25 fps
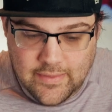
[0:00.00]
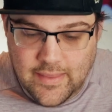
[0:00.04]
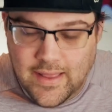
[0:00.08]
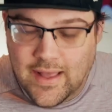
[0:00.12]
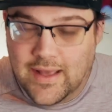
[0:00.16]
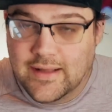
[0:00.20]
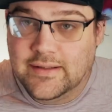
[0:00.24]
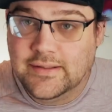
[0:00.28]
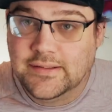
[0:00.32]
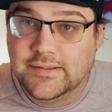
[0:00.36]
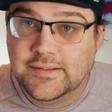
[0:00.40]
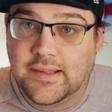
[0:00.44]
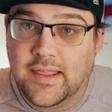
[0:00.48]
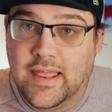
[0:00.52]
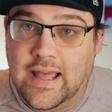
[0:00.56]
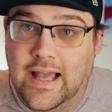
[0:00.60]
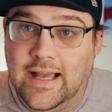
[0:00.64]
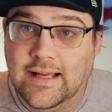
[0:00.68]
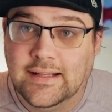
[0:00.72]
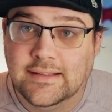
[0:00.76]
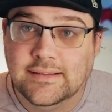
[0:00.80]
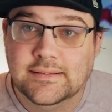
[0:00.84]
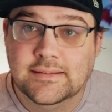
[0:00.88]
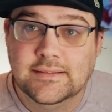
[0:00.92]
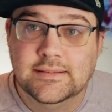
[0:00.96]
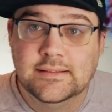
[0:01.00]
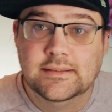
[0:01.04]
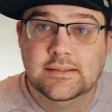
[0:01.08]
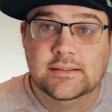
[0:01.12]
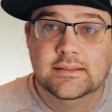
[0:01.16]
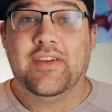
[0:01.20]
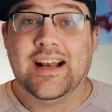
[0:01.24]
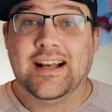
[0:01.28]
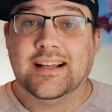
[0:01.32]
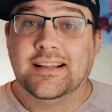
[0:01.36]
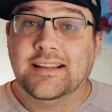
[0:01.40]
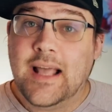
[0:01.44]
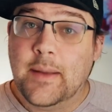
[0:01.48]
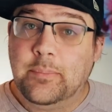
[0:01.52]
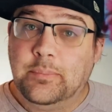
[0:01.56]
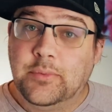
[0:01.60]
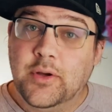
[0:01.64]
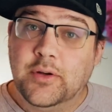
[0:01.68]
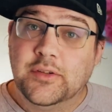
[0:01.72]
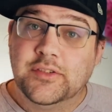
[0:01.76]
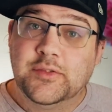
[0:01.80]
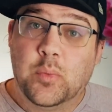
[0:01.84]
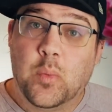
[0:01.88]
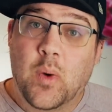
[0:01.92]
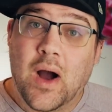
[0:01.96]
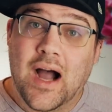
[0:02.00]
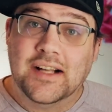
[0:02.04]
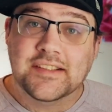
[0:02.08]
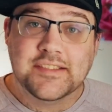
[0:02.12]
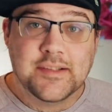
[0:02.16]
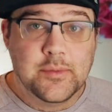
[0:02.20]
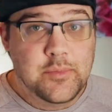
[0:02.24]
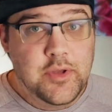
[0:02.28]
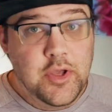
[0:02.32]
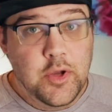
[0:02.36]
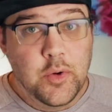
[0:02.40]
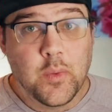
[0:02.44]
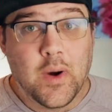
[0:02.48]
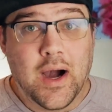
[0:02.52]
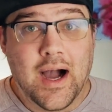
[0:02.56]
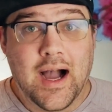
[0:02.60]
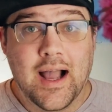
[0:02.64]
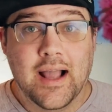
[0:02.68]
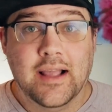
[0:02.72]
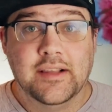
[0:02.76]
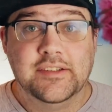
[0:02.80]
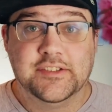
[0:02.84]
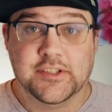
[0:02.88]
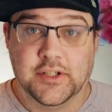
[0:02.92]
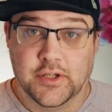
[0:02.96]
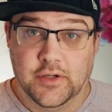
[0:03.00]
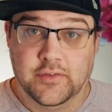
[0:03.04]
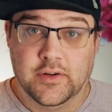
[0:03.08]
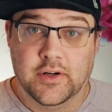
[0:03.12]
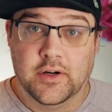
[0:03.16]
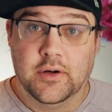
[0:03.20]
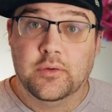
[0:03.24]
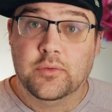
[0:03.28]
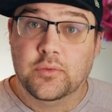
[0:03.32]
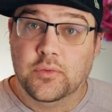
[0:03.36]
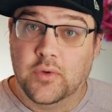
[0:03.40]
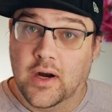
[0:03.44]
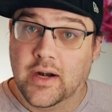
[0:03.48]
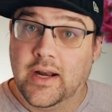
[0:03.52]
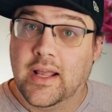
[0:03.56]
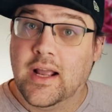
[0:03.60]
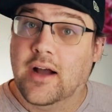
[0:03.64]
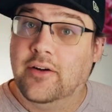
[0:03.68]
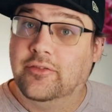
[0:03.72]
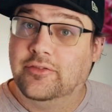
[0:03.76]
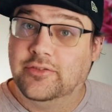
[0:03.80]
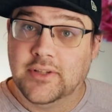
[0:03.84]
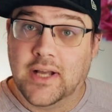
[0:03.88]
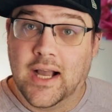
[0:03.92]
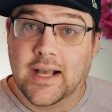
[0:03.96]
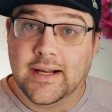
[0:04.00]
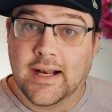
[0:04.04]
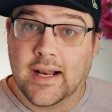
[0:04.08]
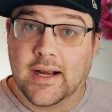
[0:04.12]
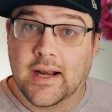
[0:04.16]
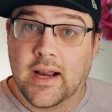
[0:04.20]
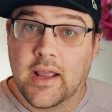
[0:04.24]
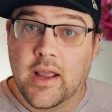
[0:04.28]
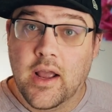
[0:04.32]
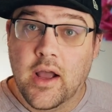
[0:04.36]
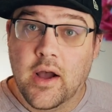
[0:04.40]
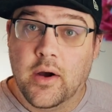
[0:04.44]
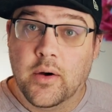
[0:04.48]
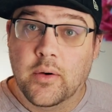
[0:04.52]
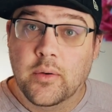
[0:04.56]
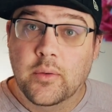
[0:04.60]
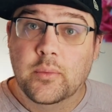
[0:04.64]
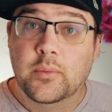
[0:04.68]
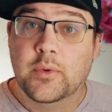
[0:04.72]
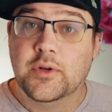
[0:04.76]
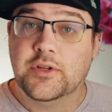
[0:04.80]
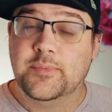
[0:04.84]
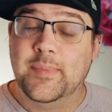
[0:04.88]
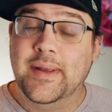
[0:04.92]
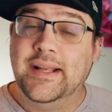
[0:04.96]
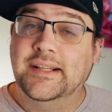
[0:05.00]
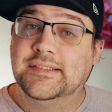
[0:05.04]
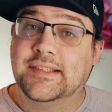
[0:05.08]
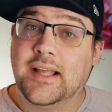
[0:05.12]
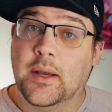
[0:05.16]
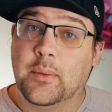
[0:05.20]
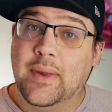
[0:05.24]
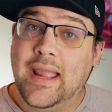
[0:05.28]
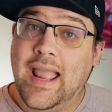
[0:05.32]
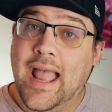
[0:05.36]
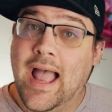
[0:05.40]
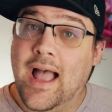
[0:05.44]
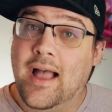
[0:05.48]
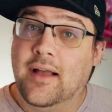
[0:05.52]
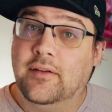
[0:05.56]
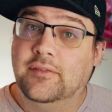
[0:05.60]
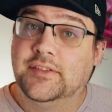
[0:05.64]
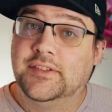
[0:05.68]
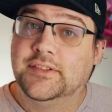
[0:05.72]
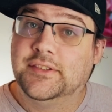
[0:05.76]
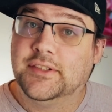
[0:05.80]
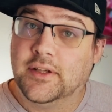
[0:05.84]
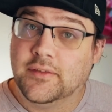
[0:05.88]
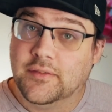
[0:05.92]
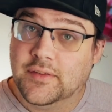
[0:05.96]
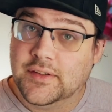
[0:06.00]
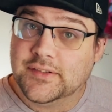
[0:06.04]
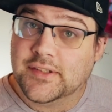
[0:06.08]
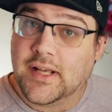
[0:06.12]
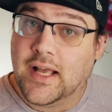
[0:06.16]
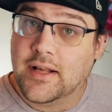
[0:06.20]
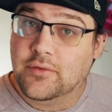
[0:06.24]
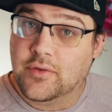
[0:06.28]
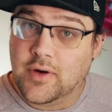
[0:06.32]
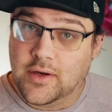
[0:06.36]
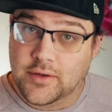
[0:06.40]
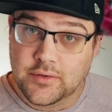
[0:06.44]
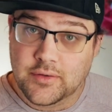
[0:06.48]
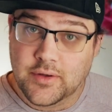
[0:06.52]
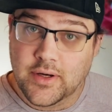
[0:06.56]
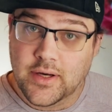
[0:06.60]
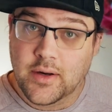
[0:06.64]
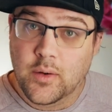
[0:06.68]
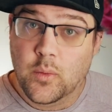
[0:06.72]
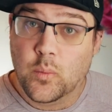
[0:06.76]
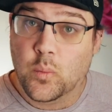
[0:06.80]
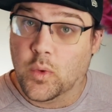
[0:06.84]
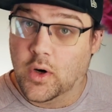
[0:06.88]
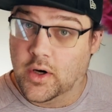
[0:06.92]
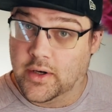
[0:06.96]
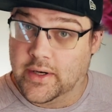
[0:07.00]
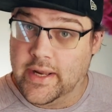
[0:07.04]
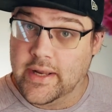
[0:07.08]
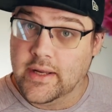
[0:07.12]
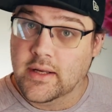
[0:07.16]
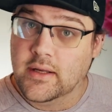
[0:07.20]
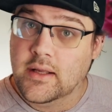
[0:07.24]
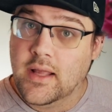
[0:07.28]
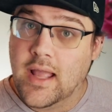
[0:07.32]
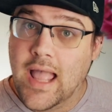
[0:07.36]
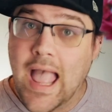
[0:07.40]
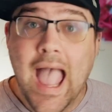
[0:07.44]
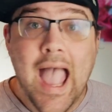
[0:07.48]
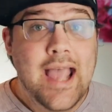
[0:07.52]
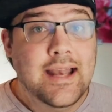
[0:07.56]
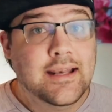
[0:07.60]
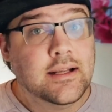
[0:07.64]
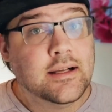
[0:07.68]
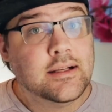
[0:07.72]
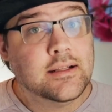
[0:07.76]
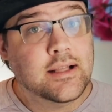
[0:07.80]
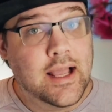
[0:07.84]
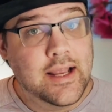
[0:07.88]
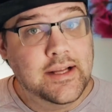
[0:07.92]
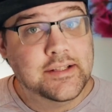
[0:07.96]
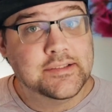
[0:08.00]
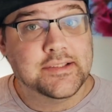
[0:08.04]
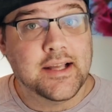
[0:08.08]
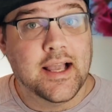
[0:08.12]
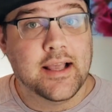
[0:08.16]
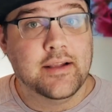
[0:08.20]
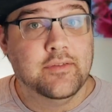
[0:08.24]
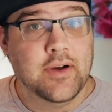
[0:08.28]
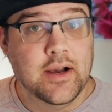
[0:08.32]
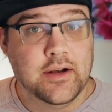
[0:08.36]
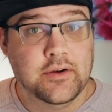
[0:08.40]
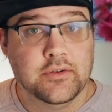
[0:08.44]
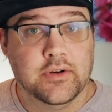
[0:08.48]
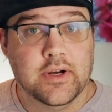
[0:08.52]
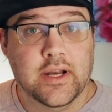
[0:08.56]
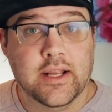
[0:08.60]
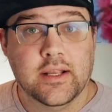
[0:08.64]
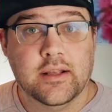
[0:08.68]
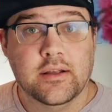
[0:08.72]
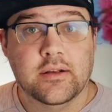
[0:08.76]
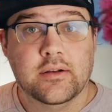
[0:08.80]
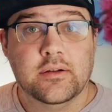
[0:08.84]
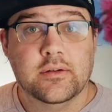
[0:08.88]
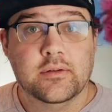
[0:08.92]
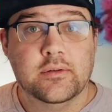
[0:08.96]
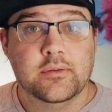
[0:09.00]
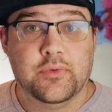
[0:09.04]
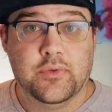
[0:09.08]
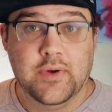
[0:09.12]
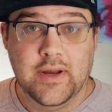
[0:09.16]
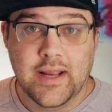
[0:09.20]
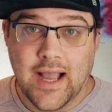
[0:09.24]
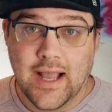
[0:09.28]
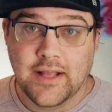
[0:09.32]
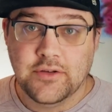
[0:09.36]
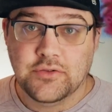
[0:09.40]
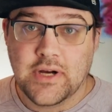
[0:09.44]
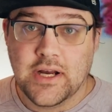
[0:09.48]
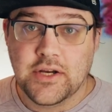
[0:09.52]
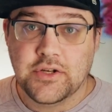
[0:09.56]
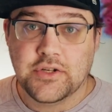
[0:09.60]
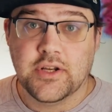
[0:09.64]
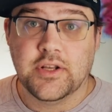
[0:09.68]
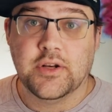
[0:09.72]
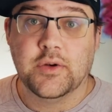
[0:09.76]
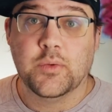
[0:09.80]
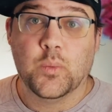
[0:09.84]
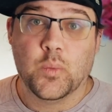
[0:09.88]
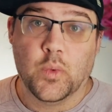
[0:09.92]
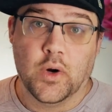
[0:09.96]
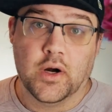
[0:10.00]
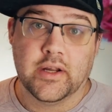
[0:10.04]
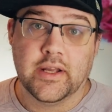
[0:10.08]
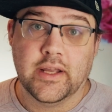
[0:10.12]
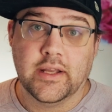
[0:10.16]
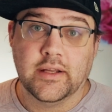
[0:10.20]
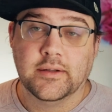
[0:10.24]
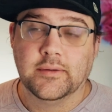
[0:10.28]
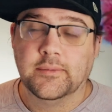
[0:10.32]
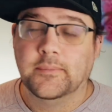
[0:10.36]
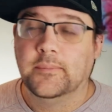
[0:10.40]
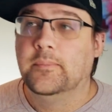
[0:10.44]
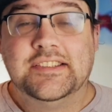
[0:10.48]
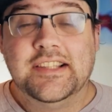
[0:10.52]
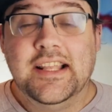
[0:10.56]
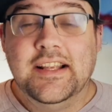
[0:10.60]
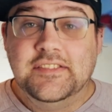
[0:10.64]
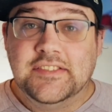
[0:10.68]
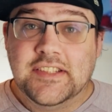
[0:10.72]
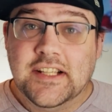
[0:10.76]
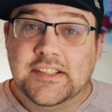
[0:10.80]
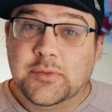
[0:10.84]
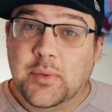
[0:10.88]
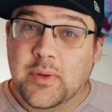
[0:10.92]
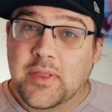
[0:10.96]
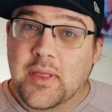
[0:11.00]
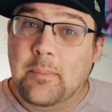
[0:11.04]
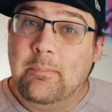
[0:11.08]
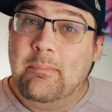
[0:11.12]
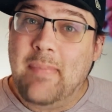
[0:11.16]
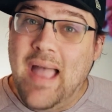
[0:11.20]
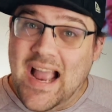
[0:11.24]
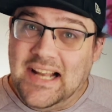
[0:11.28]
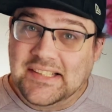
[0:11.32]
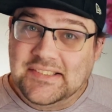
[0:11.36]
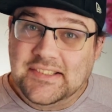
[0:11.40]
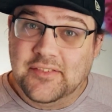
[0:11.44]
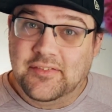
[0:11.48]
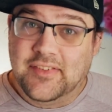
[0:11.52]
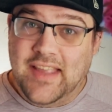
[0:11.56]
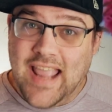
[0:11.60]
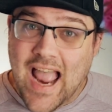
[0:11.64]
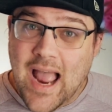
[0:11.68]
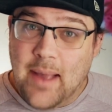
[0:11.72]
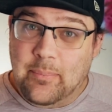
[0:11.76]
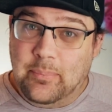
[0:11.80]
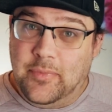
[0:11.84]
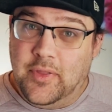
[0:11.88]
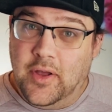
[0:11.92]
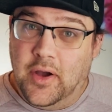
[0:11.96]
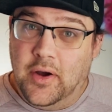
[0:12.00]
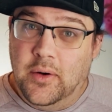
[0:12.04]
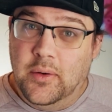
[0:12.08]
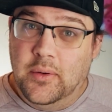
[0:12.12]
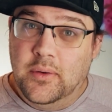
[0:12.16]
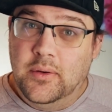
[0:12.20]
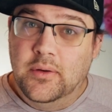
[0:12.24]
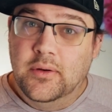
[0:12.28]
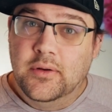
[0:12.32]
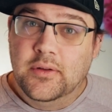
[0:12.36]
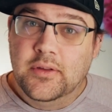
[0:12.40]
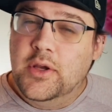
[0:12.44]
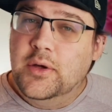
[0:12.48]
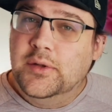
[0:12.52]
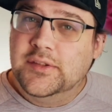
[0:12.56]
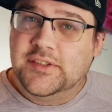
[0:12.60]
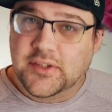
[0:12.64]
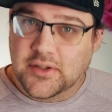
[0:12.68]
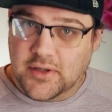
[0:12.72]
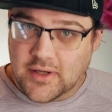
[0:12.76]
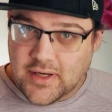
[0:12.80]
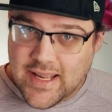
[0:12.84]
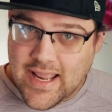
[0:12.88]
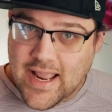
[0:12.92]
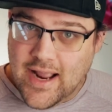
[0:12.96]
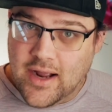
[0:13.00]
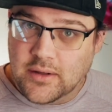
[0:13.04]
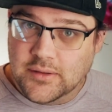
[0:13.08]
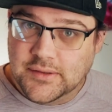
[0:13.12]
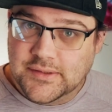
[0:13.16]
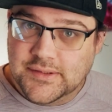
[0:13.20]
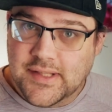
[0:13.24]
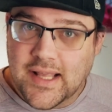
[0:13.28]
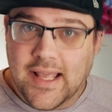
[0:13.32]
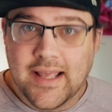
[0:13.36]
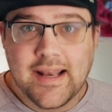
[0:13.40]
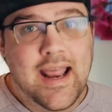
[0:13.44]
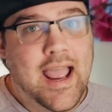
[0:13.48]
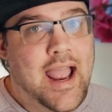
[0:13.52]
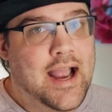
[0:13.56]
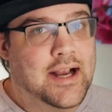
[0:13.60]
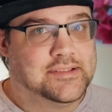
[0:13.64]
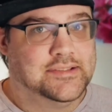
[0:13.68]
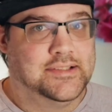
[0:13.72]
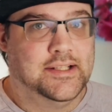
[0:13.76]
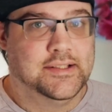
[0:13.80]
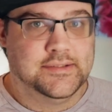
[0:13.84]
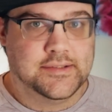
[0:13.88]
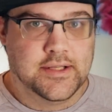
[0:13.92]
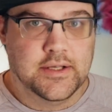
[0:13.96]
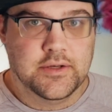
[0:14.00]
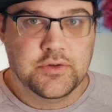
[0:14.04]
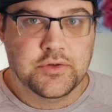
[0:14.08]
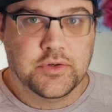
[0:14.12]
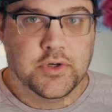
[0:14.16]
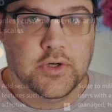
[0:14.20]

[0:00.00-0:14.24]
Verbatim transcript: And that is that. We've got a Leptos WASM UI server running on fly.io which means that we have server-side rendering working and client-side rendering with rehydration working. This leaves us with a massive gap though, user accounts and access